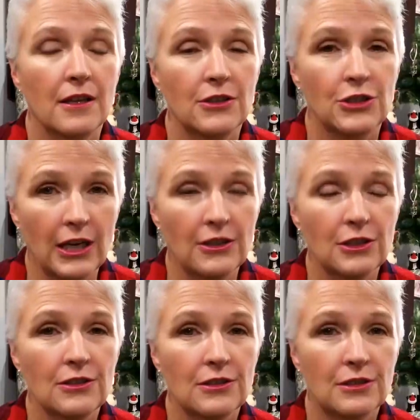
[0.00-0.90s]

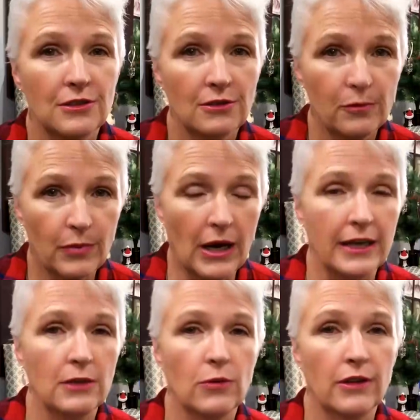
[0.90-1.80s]
changes to the
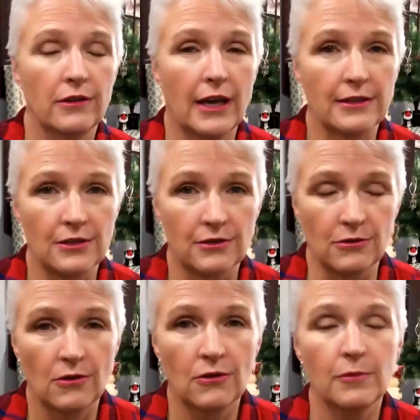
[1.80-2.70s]
body, whether that's through
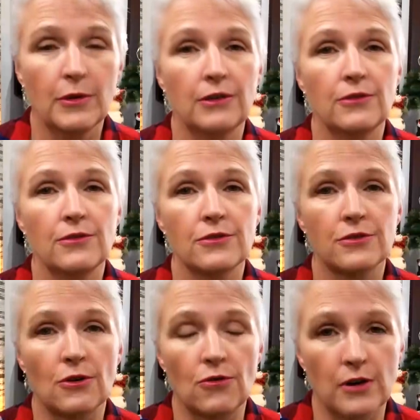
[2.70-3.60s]
hormones
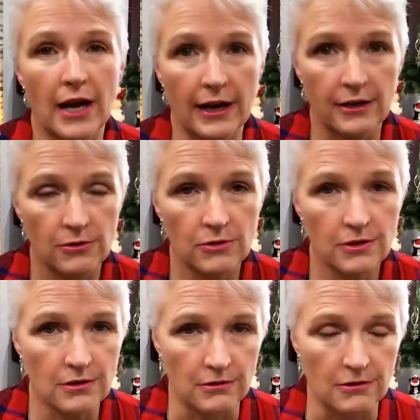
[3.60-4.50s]
or actual
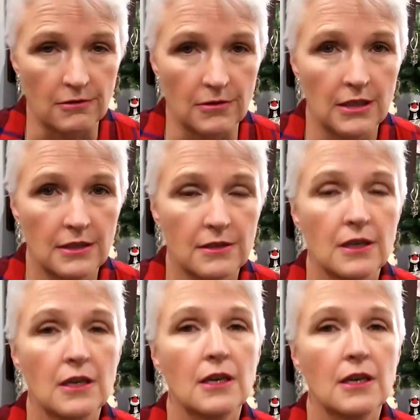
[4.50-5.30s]
surgeries,